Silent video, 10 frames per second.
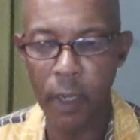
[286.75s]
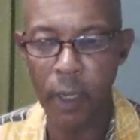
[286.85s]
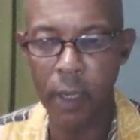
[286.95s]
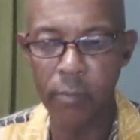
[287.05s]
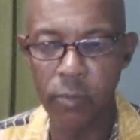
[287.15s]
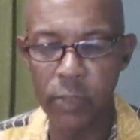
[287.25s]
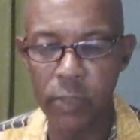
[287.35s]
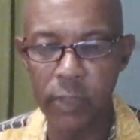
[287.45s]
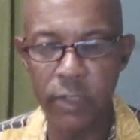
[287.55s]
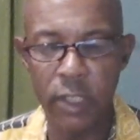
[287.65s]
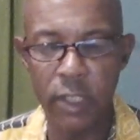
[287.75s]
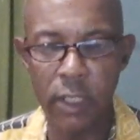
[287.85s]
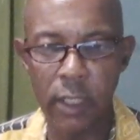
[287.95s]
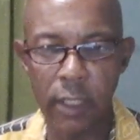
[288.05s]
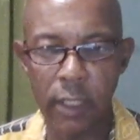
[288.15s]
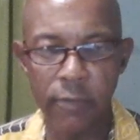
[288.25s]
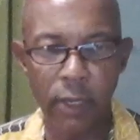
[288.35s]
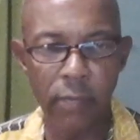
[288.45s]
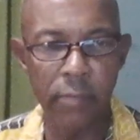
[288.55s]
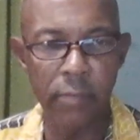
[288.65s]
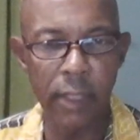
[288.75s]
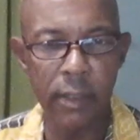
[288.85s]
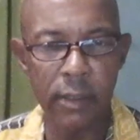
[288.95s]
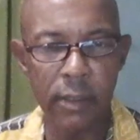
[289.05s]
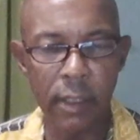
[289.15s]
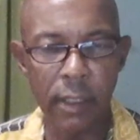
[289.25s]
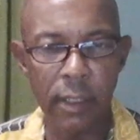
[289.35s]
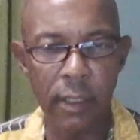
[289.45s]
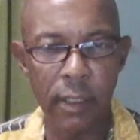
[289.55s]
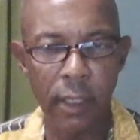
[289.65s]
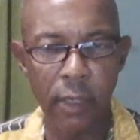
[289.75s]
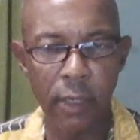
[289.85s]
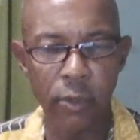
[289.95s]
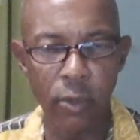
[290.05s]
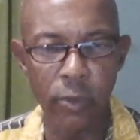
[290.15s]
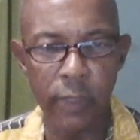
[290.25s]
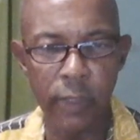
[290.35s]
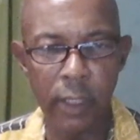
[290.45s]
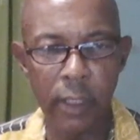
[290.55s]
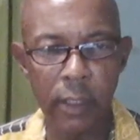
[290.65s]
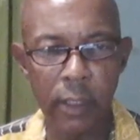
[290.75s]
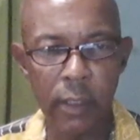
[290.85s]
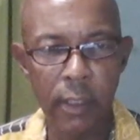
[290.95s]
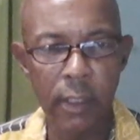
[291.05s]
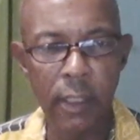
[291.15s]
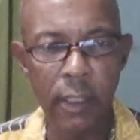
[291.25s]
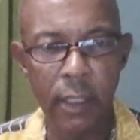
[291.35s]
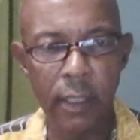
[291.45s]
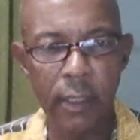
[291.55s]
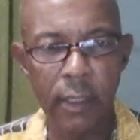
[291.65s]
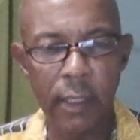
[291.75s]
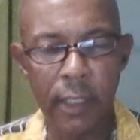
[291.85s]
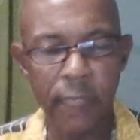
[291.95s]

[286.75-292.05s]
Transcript: um, we have seen a development, uh, a growth in the,